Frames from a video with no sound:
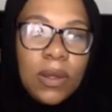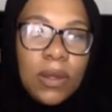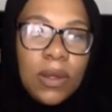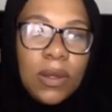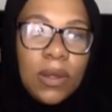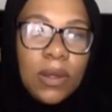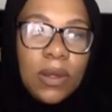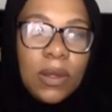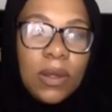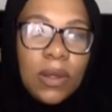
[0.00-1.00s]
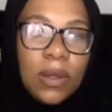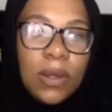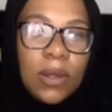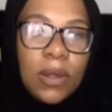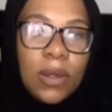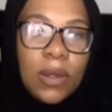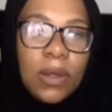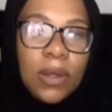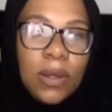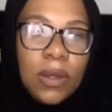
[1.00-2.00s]

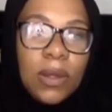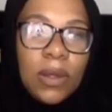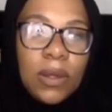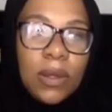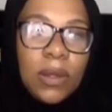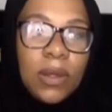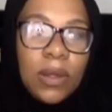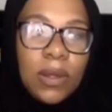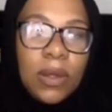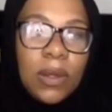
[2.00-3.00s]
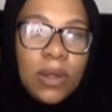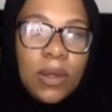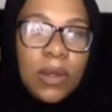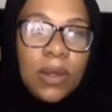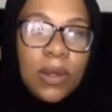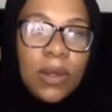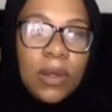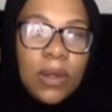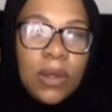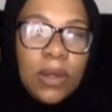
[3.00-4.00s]

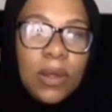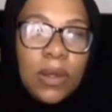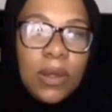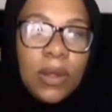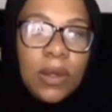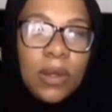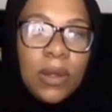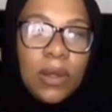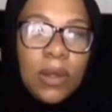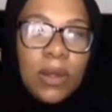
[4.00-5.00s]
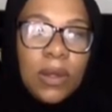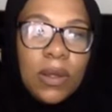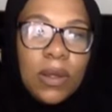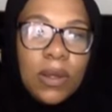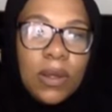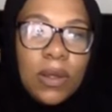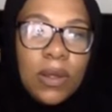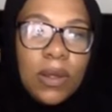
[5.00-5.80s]
(not speaking)